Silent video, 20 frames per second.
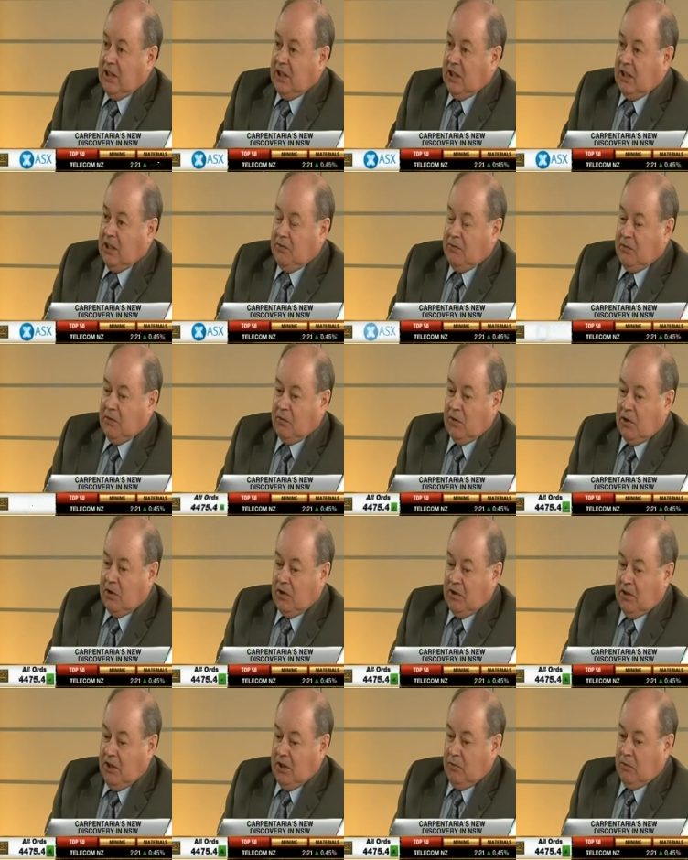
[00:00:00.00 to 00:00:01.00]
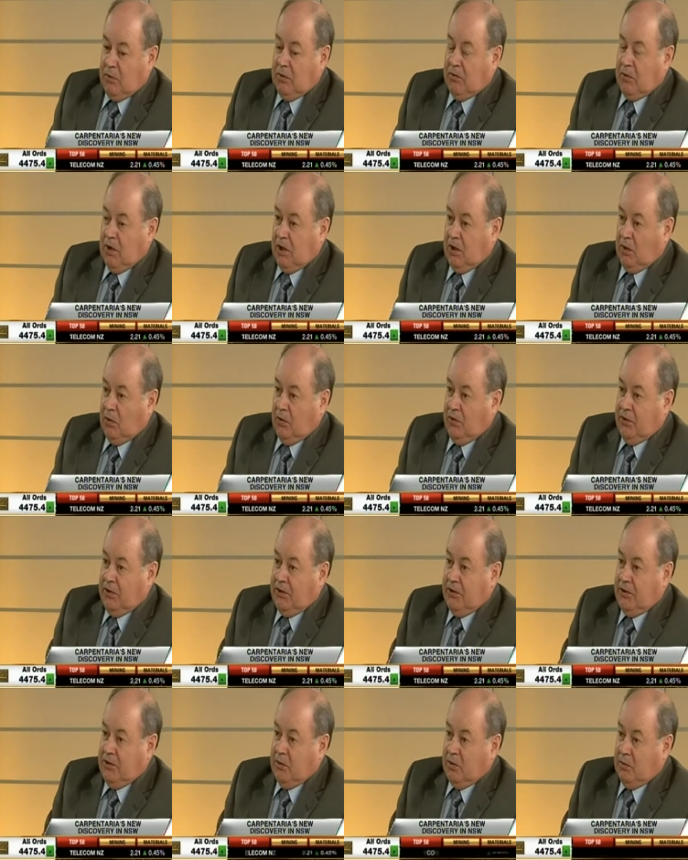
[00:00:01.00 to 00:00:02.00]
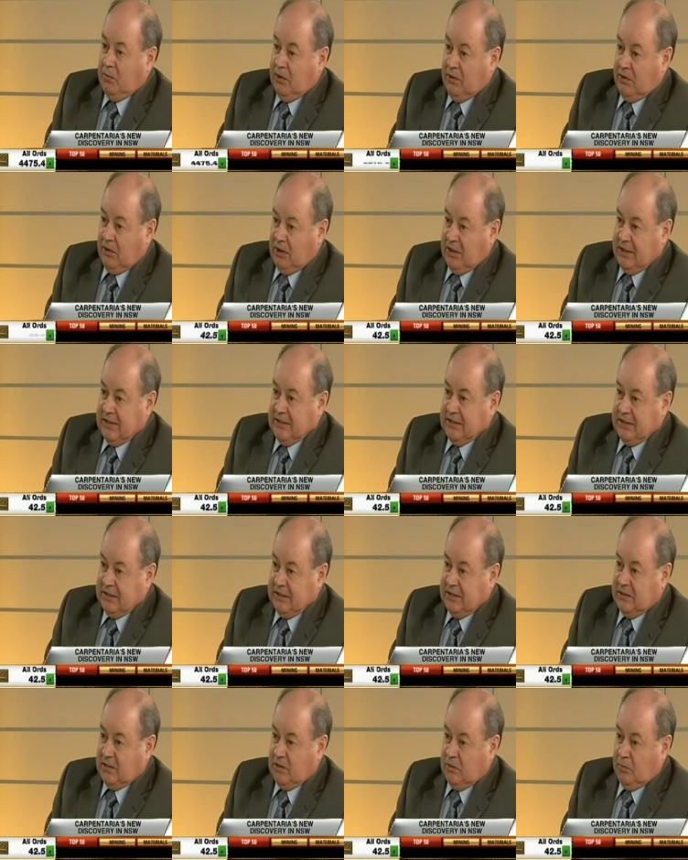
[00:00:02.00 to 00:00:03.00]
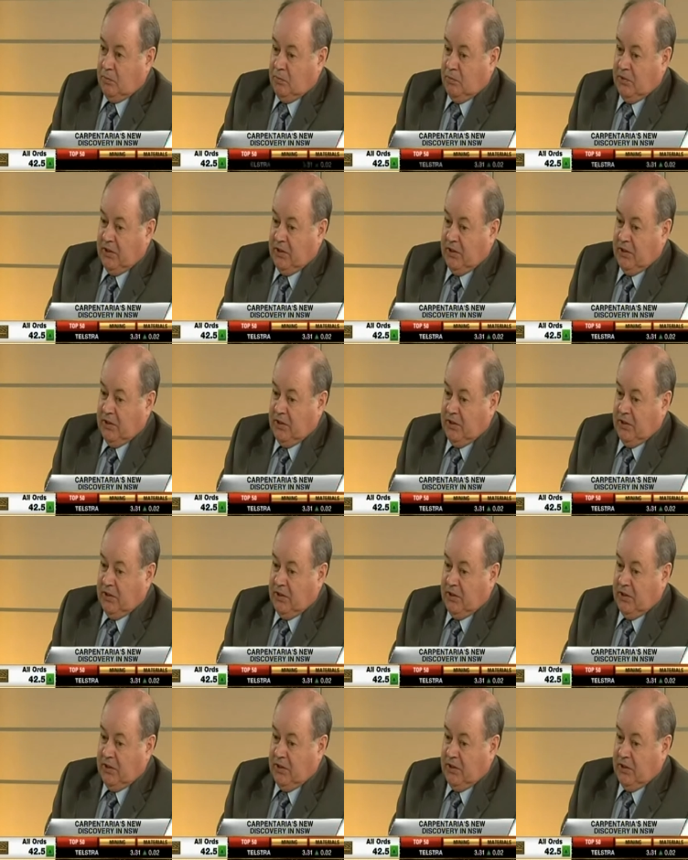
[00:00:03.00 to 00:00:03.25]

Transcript: If you've got a number of holes into a mineralised system,